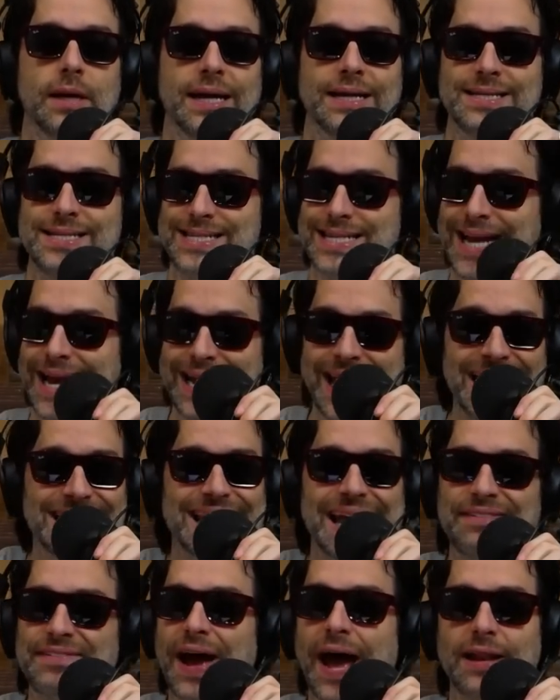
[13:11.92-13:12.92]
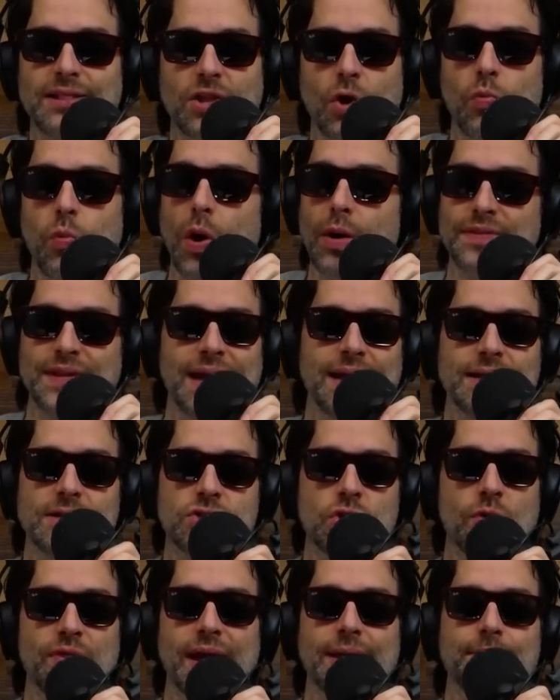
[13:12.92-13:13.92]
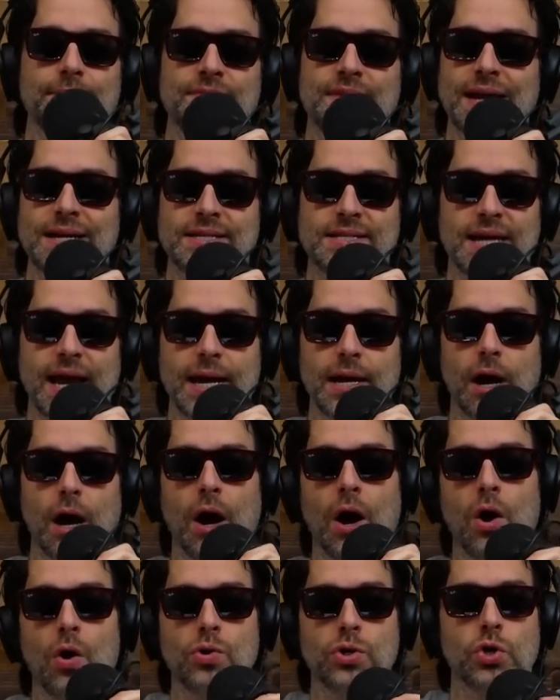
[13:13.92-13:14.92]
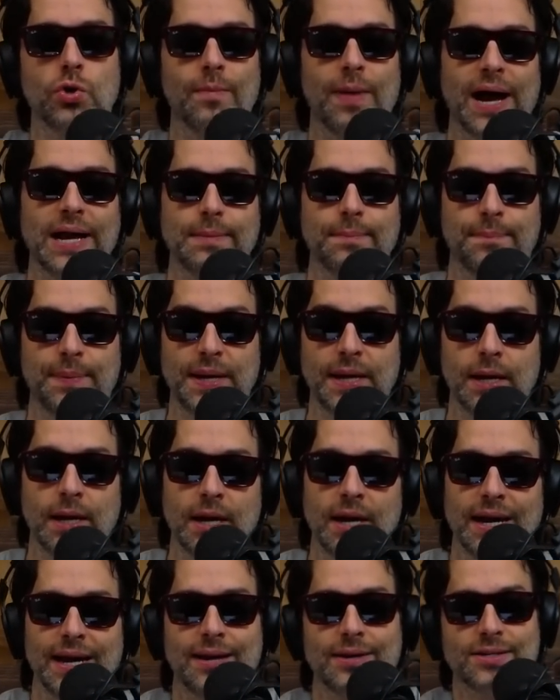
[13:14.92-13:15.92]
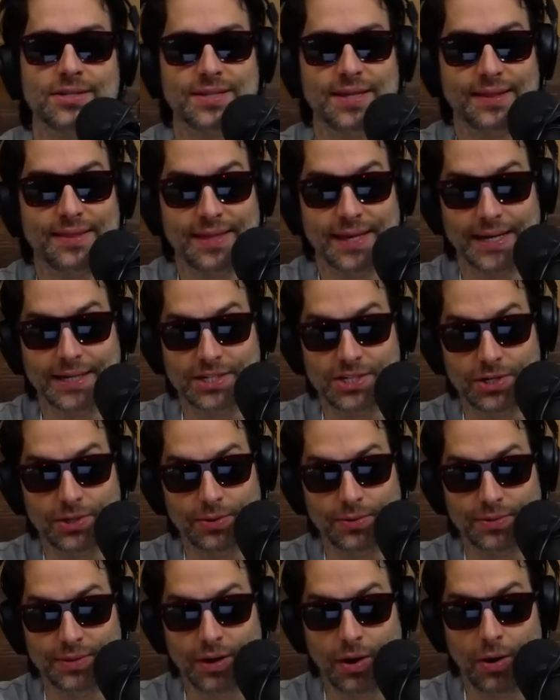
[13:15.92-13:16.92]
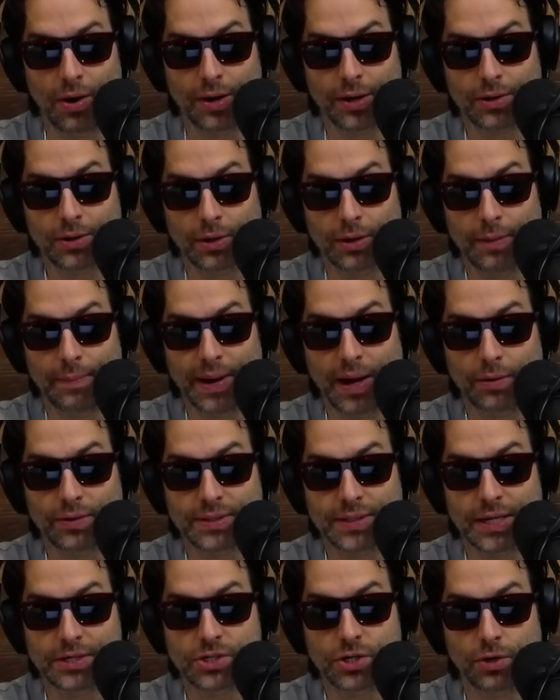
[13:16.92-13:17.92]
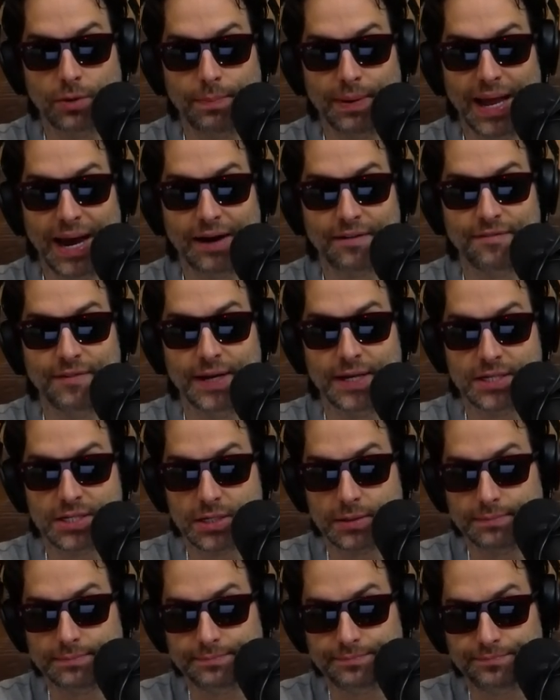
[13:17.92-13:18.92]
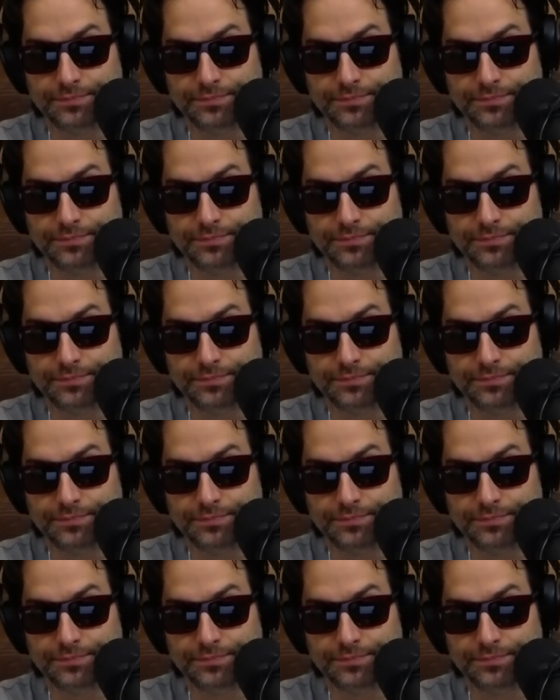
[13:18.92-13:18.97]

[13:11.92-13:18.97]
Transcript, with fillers: And CNN, they've got the they, so they they say, oh, you might be. Here's the thing, too. The article about digital blackface.